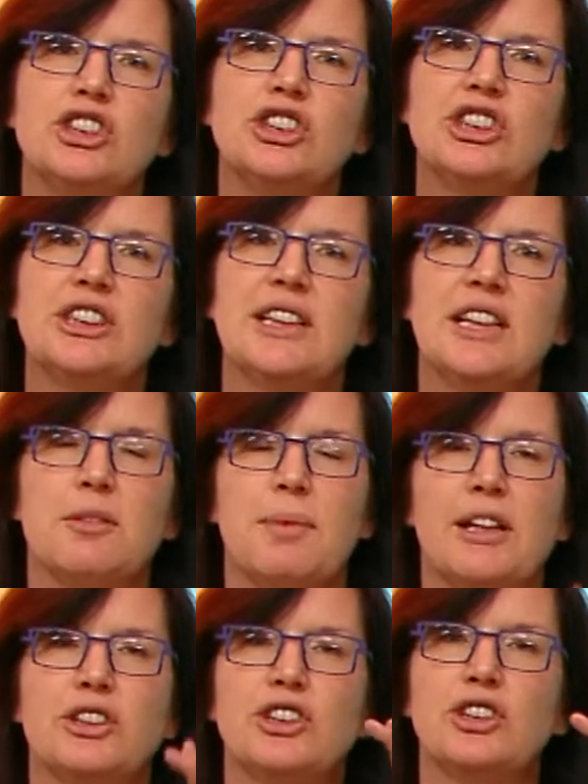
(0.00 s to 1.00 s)
You're just thinking
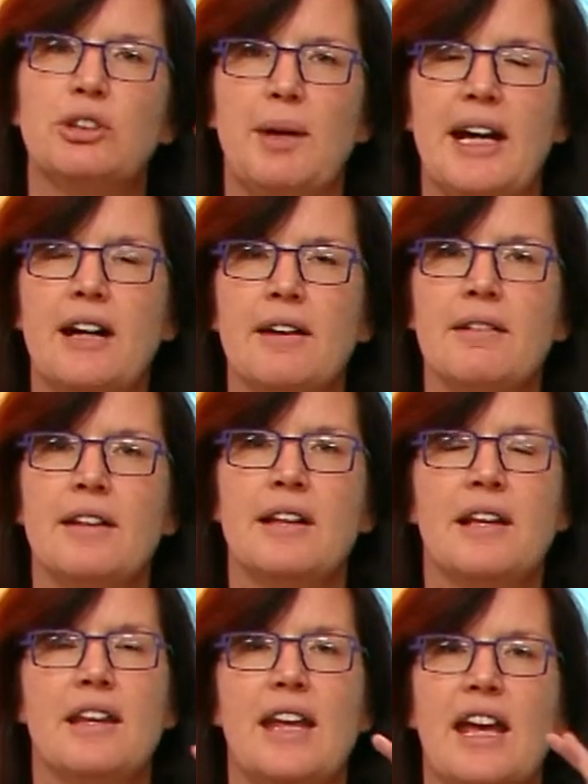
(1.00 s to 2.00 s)
about a square,
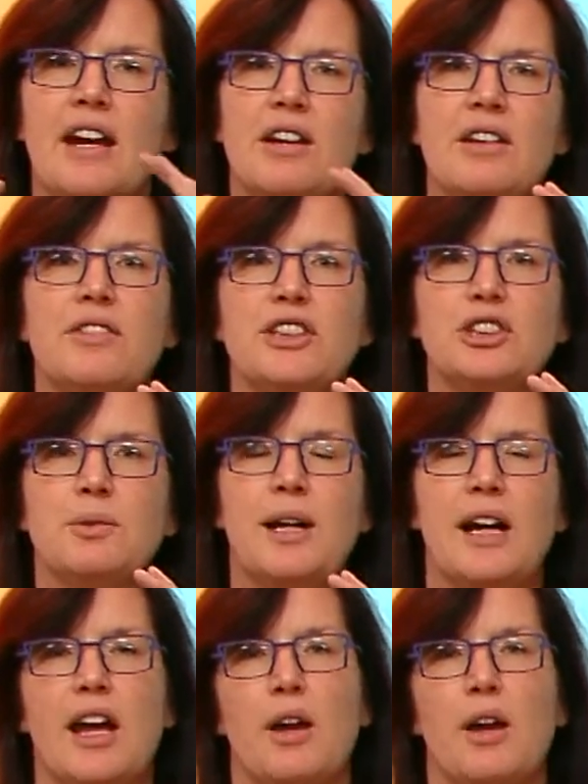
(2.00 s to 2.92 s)
the area of the square,